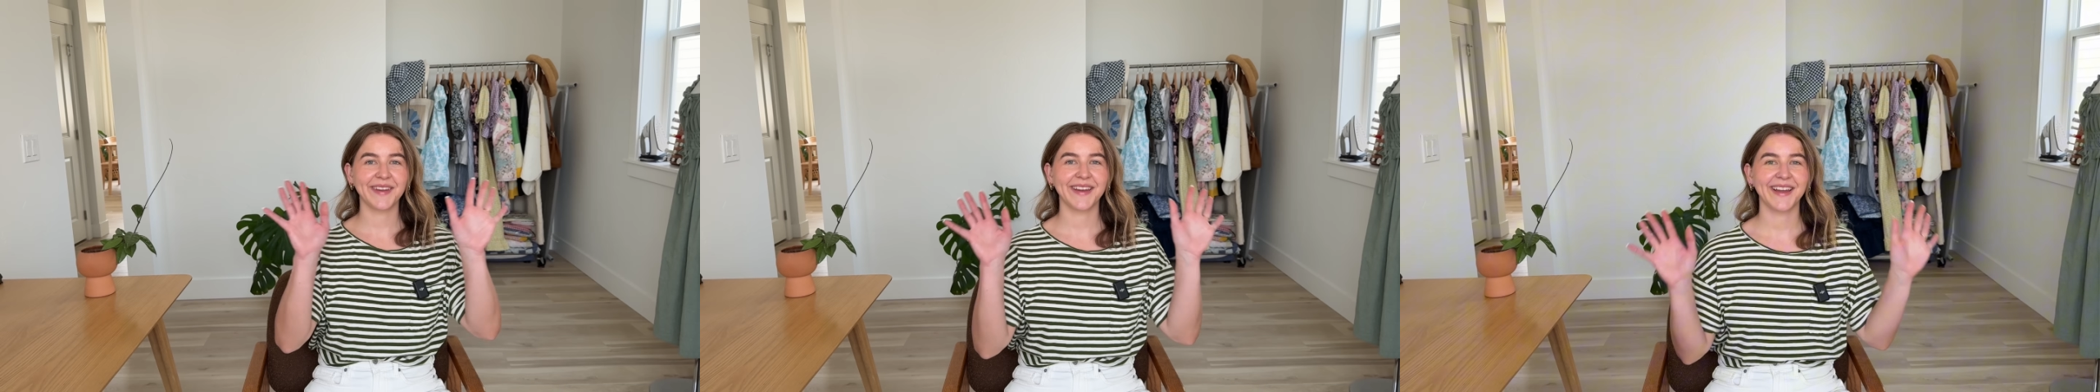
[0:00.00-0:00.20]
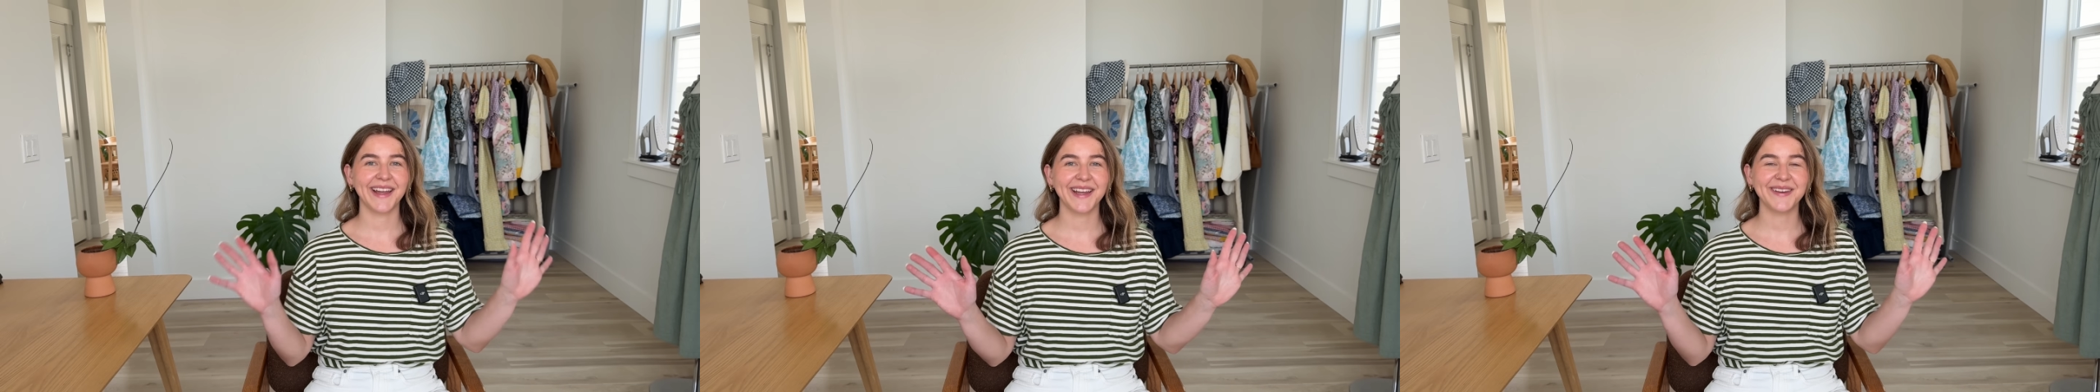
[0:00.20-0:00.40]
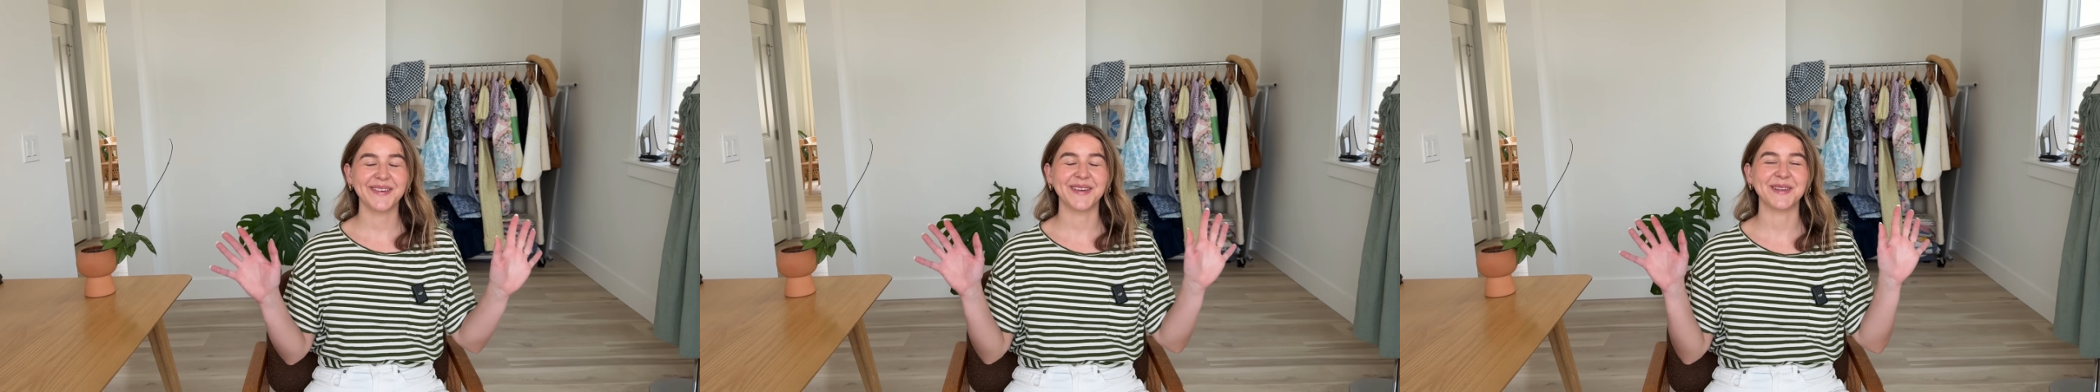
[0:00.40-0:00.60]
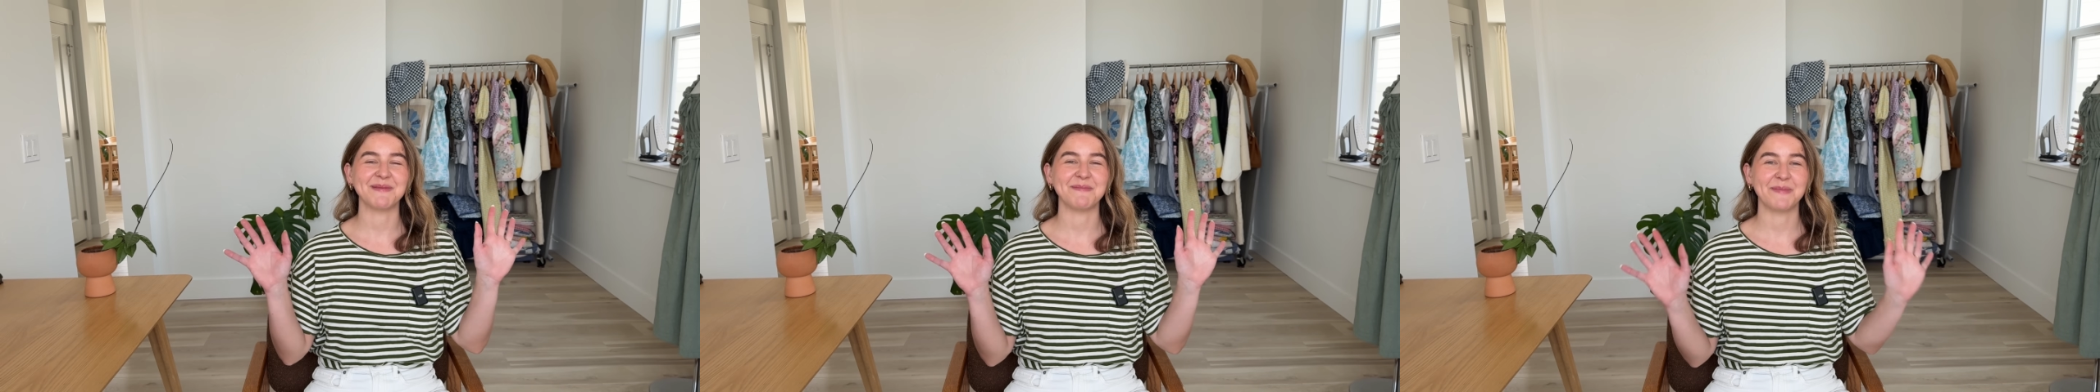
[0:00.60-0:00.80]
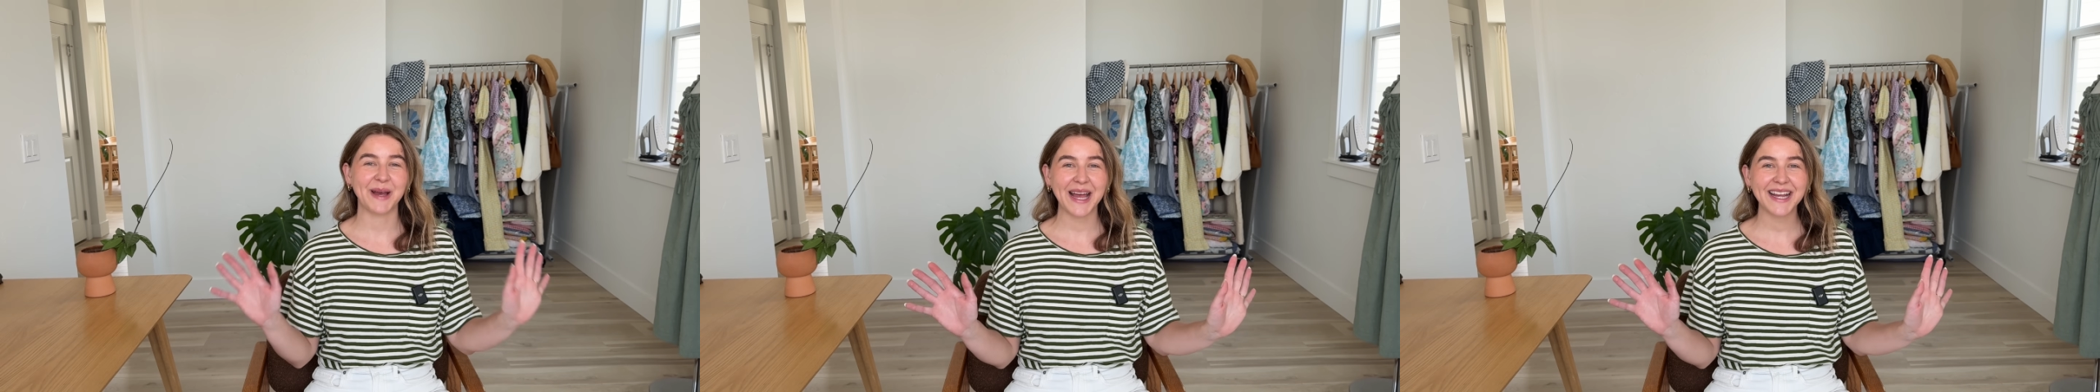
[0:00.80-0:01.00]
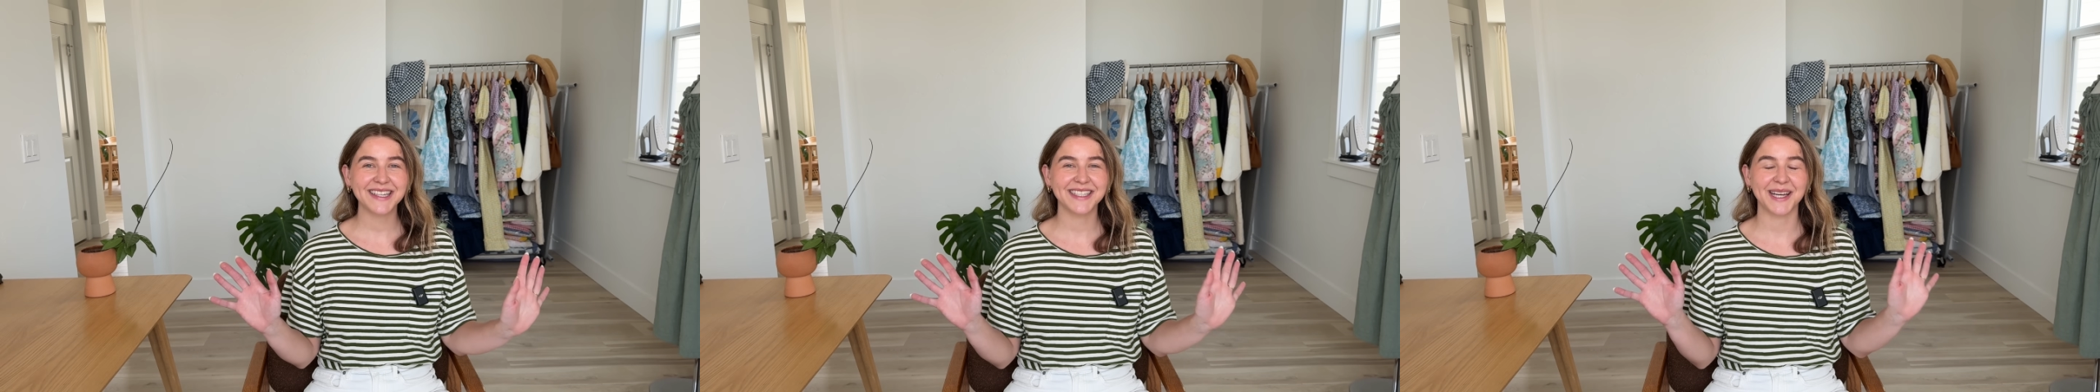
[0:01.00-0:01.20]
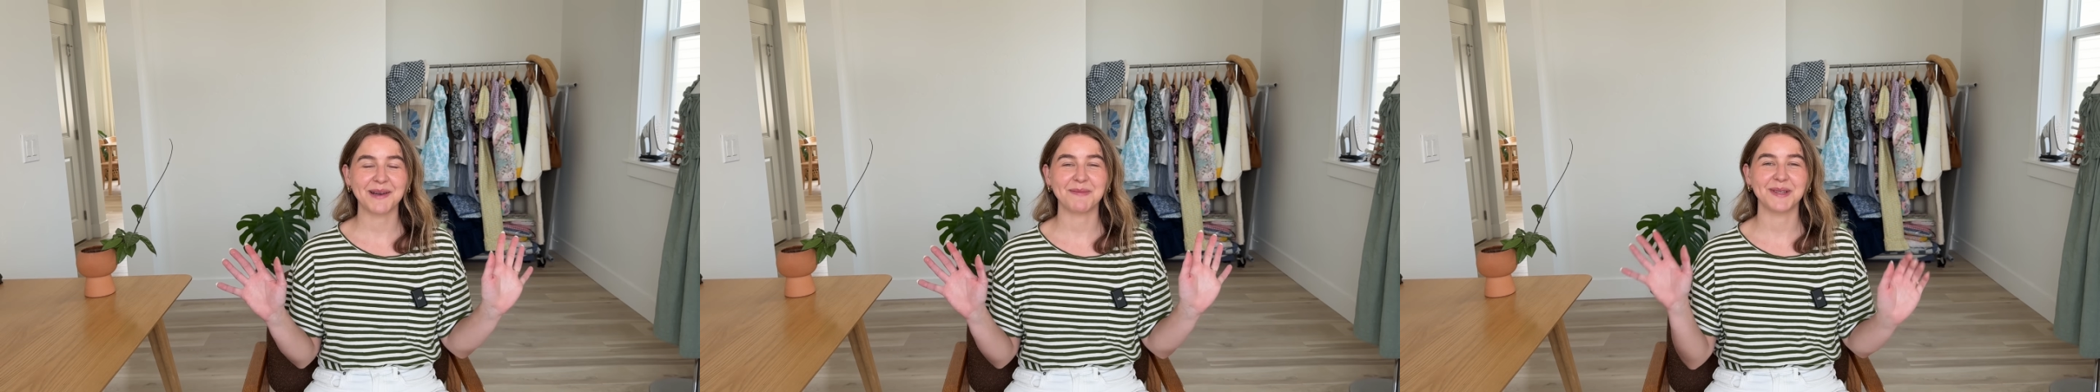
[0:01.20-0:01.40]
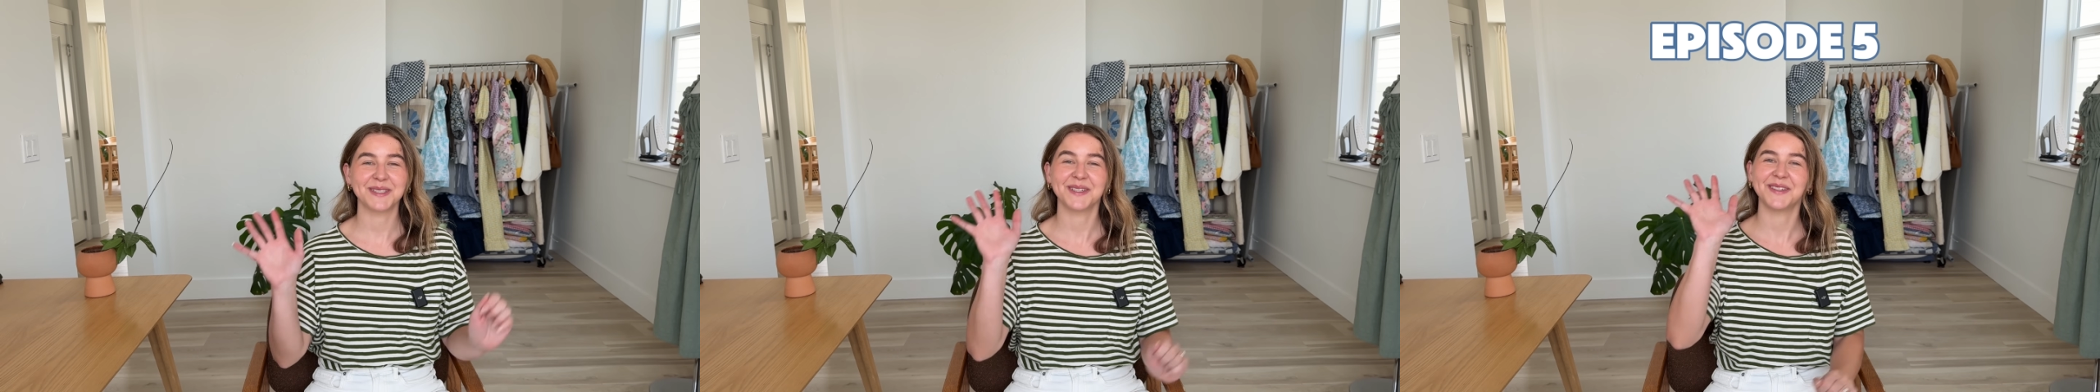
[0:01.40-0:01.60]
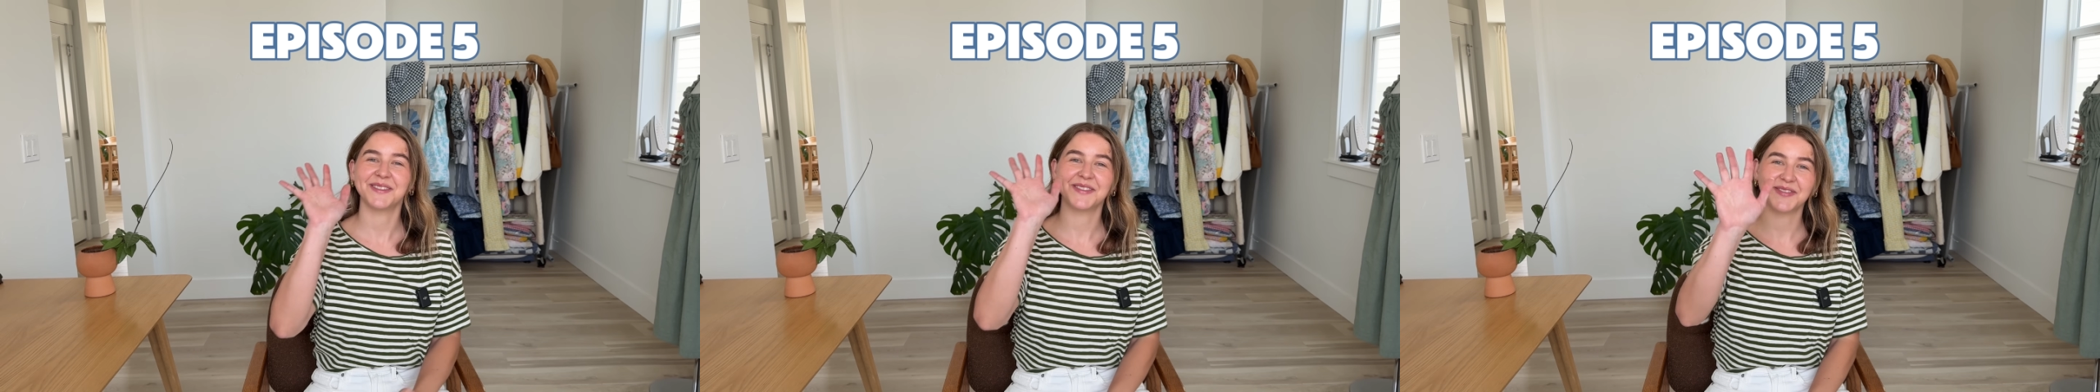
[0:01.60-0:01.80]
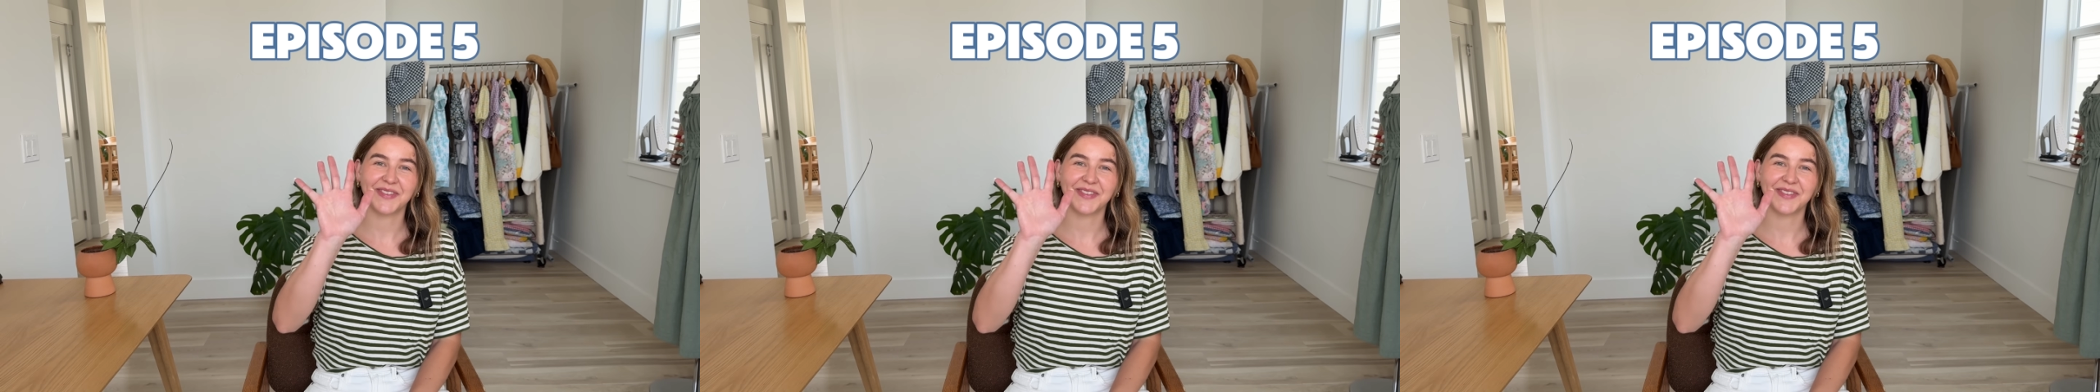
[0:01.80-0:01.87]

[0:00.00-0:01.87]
Hey, welcome back to episode